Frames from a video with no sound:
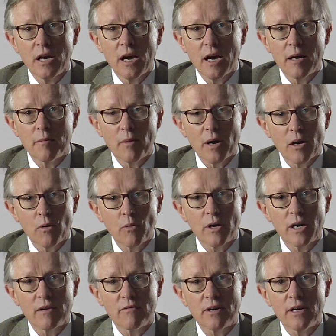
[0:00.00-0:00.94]
I will
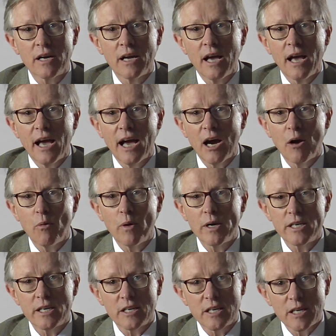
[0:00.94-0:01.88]
cover how one
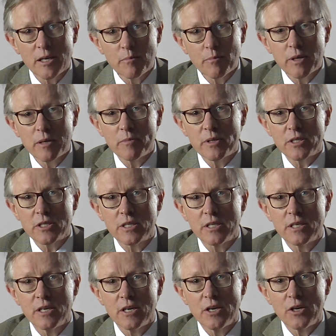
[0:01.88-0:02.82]
can implement
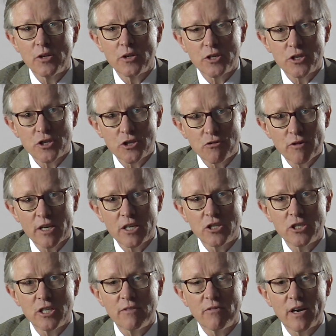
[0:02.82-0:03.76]
this
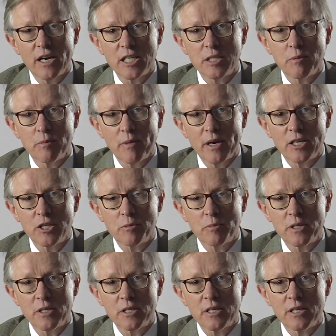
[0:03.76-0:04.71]
strategy for asthma
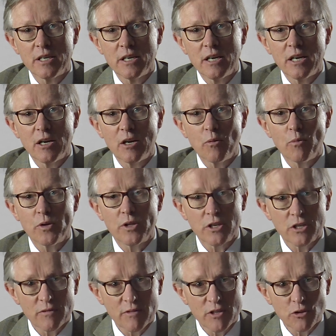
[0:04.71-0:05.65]
management with
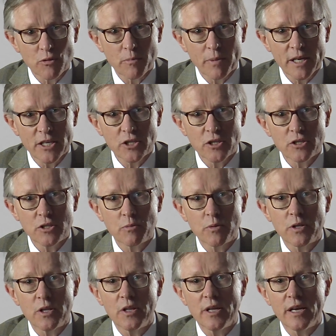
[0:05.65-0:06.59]
individual patients
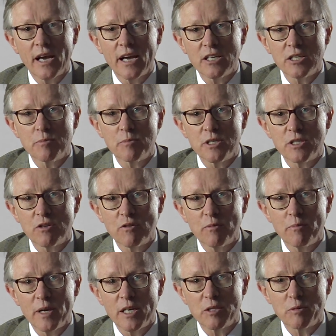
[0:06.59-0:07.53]
within the asthma
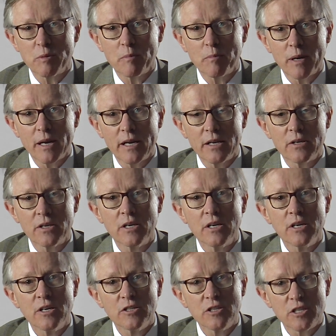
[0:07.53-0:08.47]
self-management plan
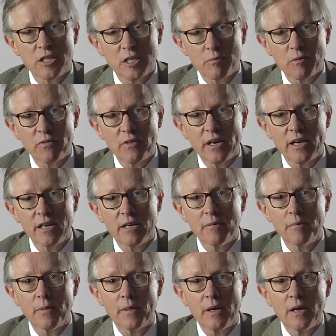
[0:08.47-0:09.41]
system of care,
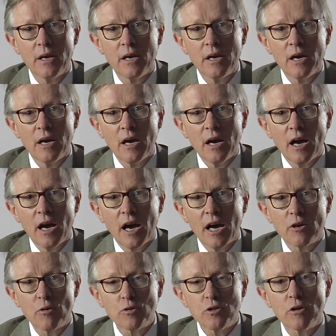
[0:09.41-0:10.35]

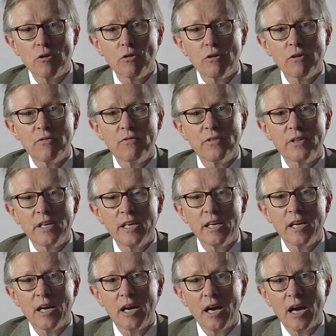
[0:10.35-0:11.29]
and also look for
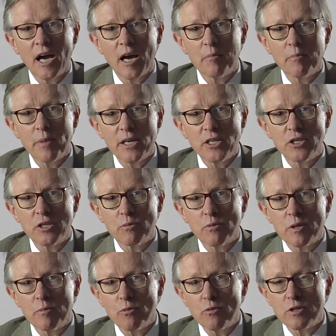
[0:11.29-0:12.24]
the patient
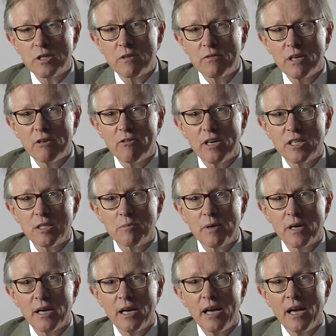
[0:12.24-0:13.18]
with more severe
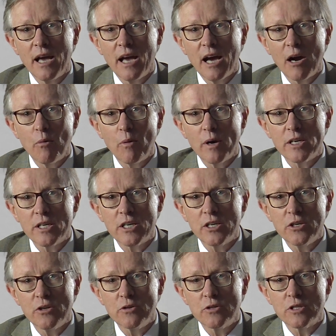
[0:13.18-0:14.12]
asthma, how one
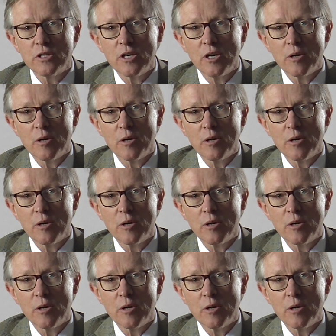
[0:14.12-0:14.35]
can use